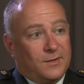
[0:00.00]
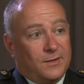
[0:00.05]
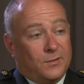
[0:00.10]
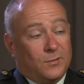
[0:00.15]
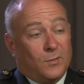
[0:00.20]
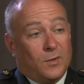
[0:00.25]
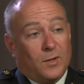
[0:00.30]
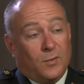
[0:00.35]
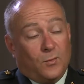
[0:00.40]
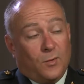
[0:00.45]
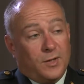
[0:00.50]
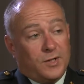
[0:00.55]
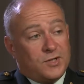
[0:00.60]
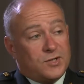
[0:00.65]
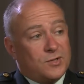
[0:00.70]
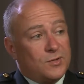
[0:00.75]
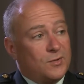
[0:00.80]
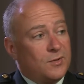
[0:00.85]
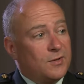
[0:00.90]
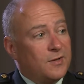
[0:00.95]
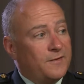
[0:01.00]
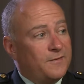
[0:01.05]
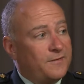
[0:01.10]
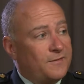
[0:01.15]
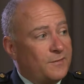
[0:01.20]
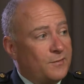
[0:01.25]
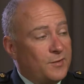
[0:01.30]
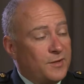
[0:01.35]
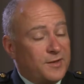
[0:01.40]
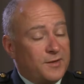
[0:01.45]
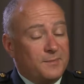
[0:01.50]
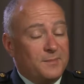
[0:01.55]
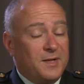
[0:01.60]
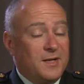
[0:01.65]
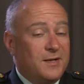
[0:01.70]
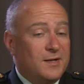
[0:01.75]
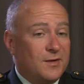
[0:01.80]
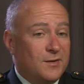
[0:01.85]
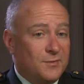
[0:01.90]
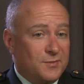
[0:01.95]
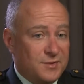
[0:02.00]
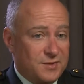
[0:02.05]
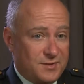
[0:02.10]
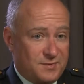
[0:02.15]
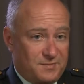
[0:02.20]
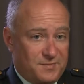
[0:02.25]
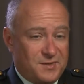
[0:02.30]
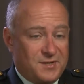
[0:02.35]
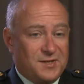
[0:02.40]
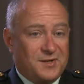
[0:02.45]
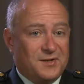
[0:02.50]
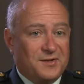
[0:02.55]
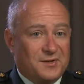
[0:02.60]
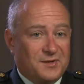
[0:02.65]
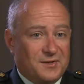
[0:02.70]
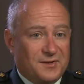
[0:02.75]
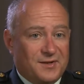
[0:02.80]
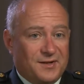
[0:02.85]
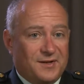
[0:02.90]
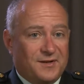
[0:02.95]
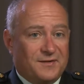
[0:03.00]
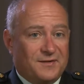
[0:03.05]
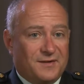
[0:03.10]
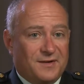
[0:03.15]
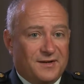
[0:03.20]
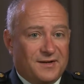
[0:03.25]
Well, one tour with the media was particularly